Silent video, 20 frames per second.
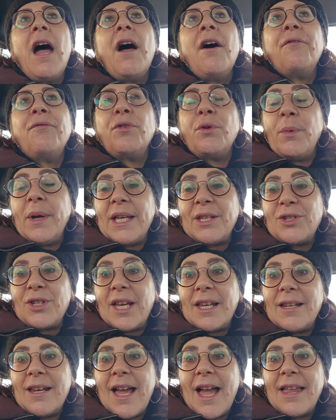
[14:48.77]

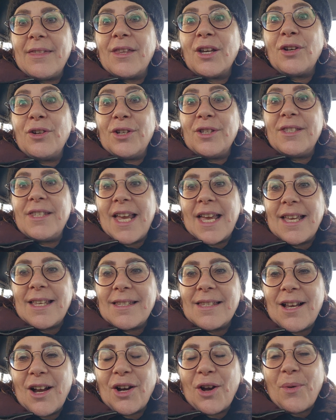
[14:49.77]
fruition, and the good
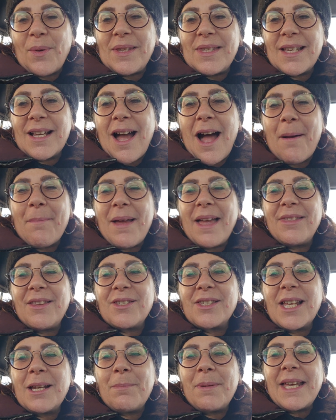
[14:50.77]
days are going to come, and
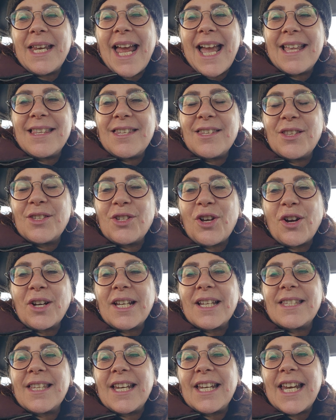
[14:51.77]
there's going to be an end to the
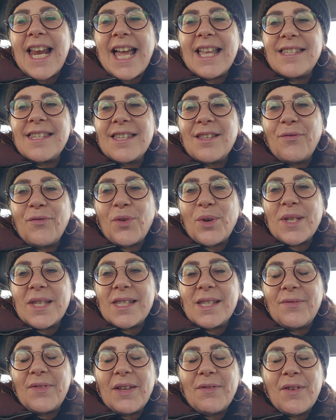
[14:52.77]
darkness and an end to the
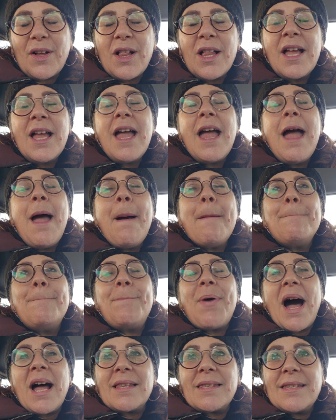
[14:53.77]
forces of evil.
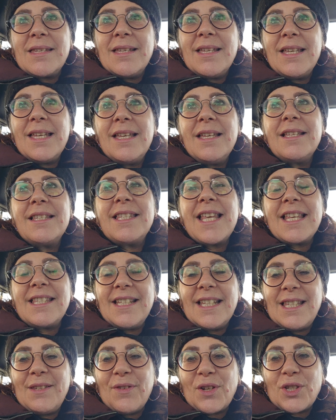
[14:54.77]
But Says
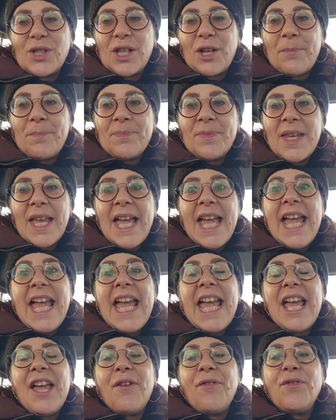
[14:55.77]
Netivot Shalom,
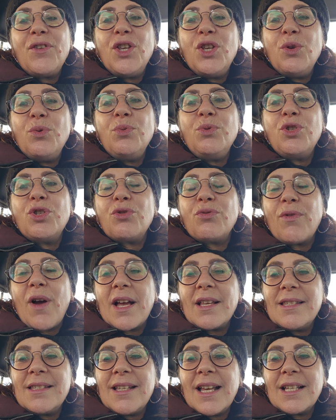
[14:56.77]
if you
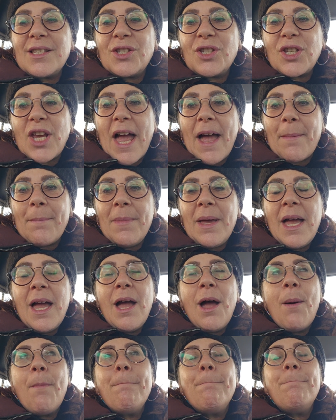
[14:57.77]
trust Hashem
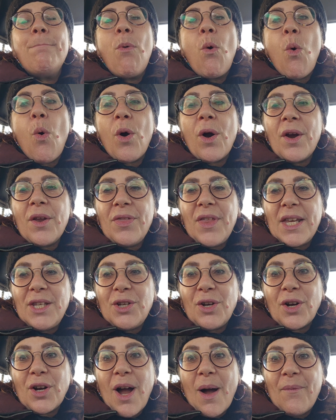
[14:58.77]
more than
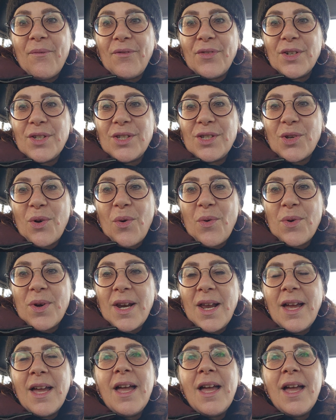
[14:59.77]
your comfort zone,